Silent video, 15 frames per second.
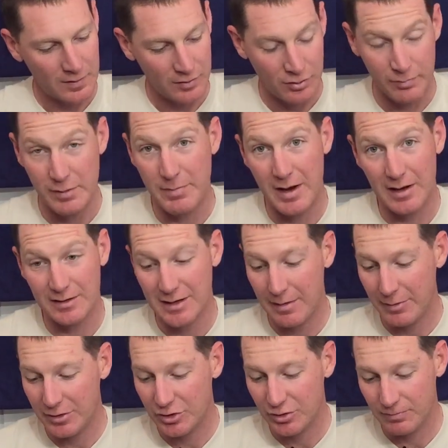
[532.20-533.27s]
Could be battle
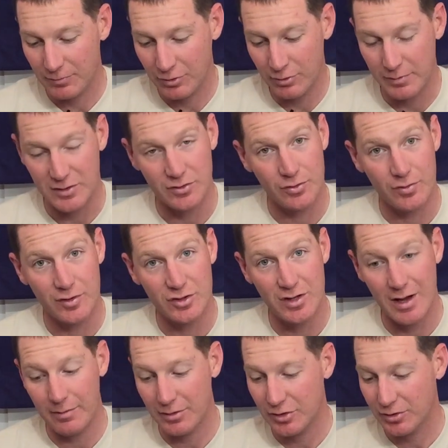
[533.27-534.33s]
damage, could be storage
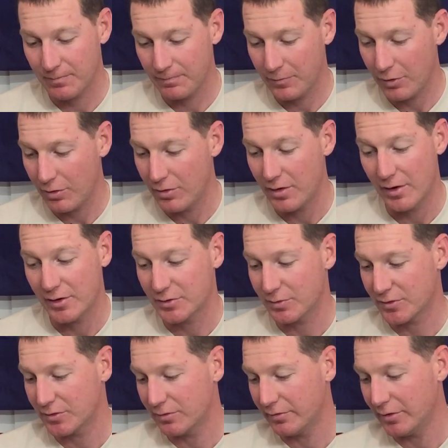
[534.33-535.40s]
damage. Who knows
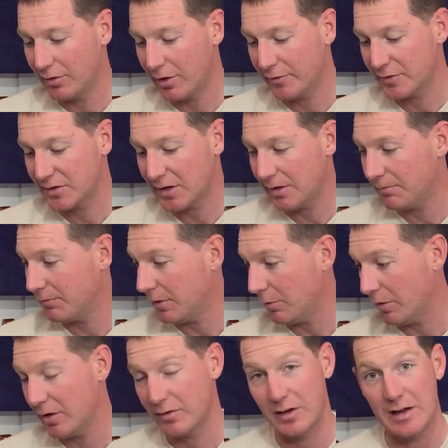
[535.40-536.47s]
what sort of life it's had,
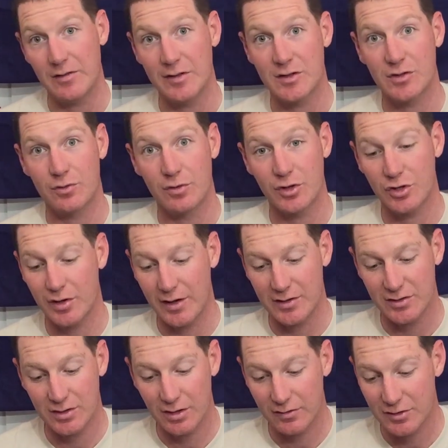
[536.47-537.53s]
whether it even saw Australian
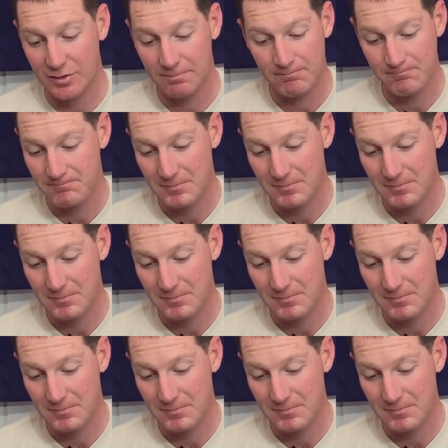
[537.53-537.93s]
service.